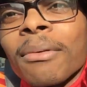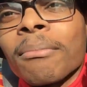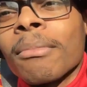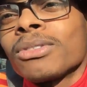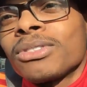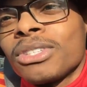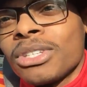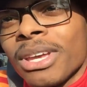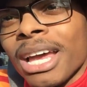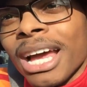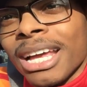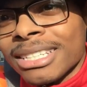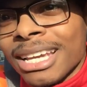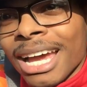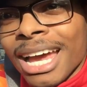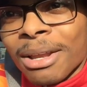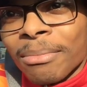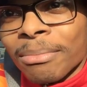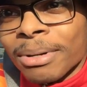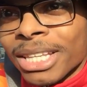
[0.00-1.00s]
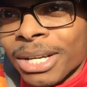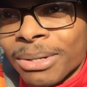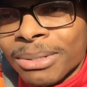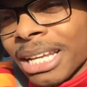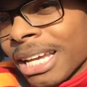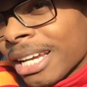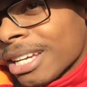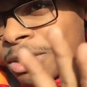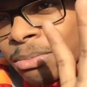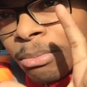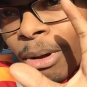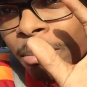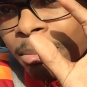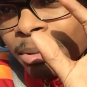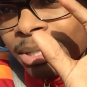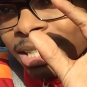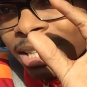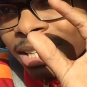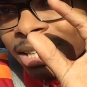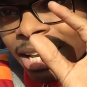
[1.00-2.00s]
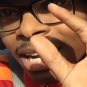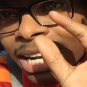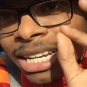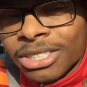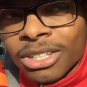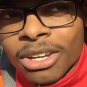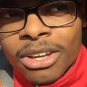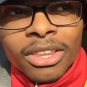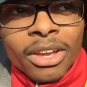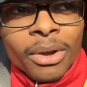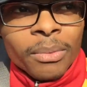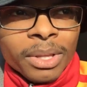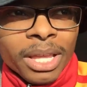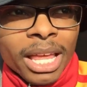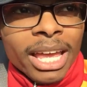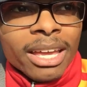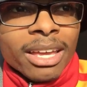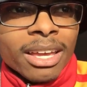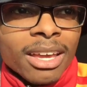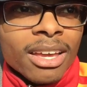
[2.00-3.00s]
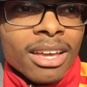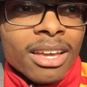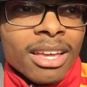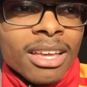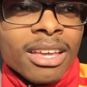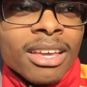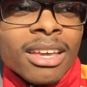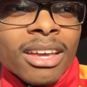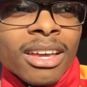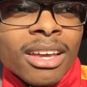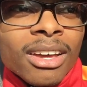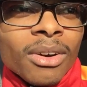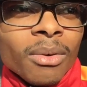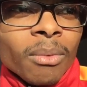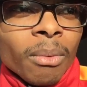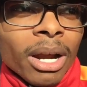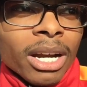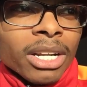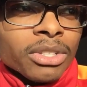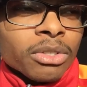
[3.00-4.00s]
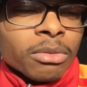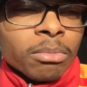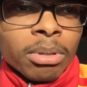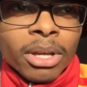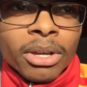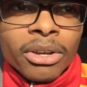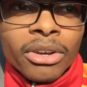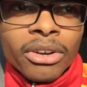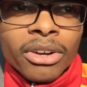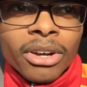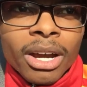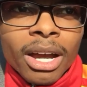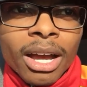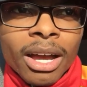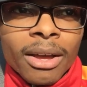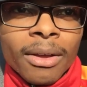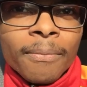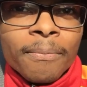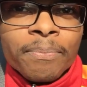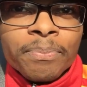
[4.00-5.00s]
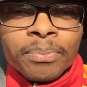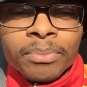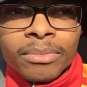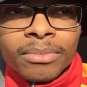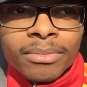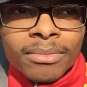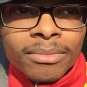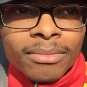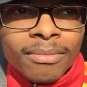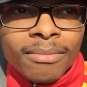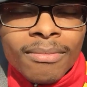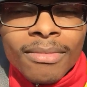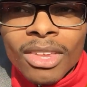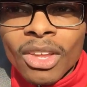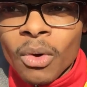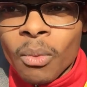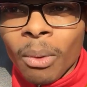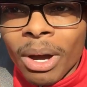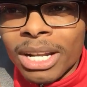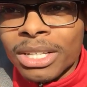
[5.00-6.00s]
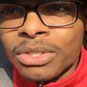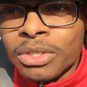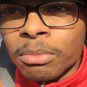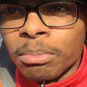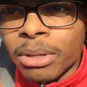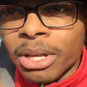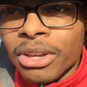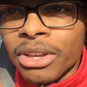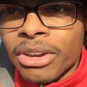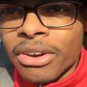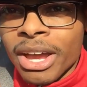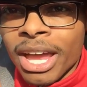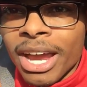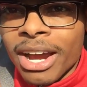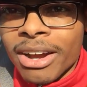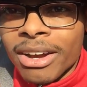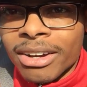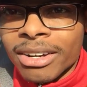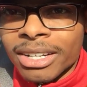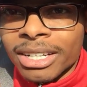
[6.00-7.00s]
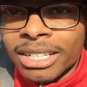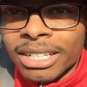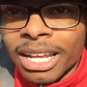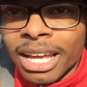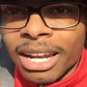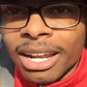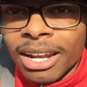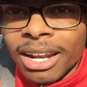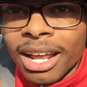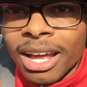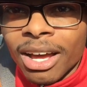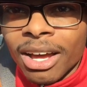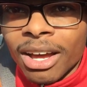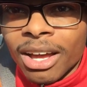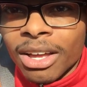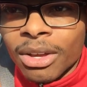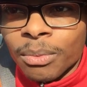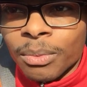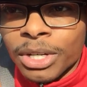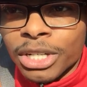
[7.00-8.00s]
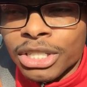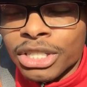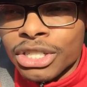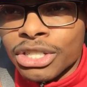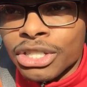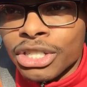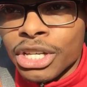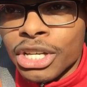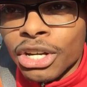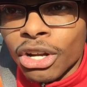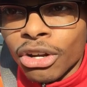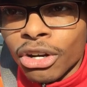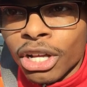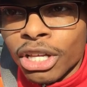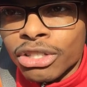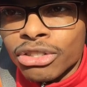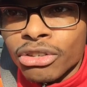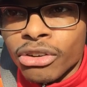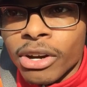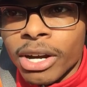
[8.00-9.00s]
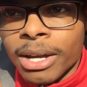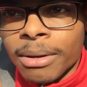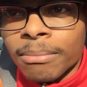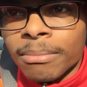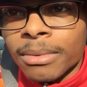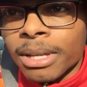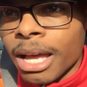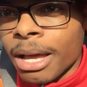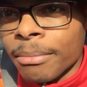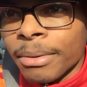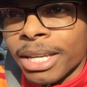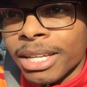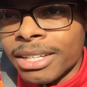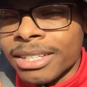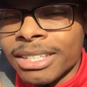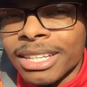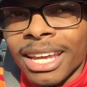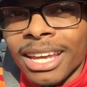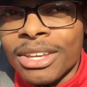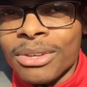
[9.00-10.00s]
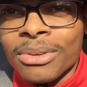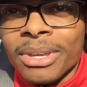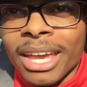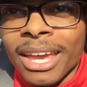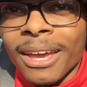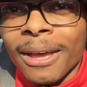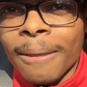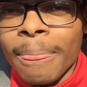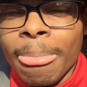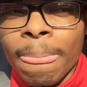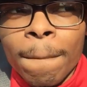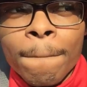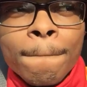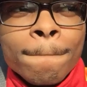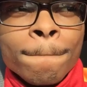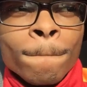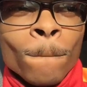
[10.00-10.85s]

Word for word: Like most of you guys got it, but there was like a small percent that I saw that were like, why did you blur your, why did you blur your hair? Da da da. We can just see it on Instagram. I mean, yeah, you can.